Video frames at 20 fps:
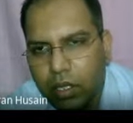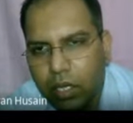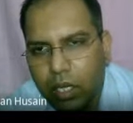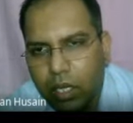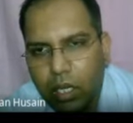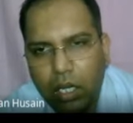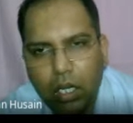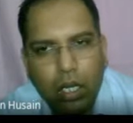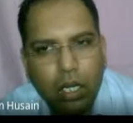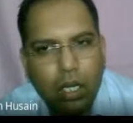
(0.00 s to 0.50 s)

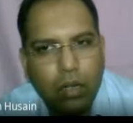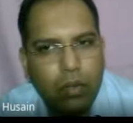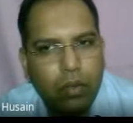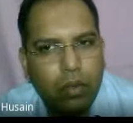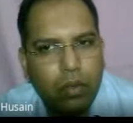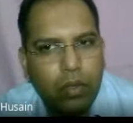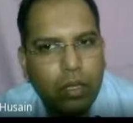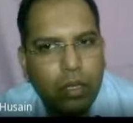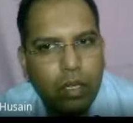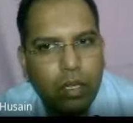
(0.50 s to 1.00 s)
uh,
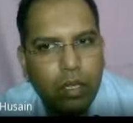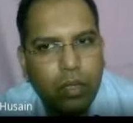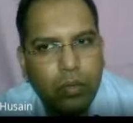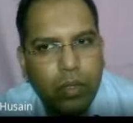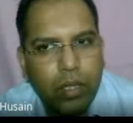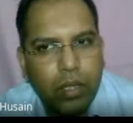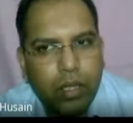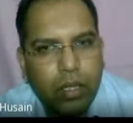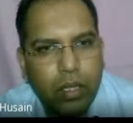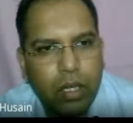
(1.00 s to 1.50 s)

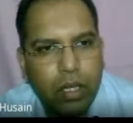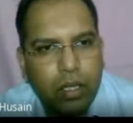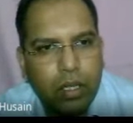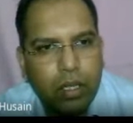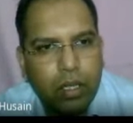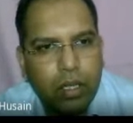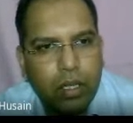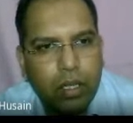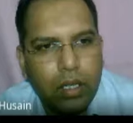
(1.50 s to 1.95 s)
which can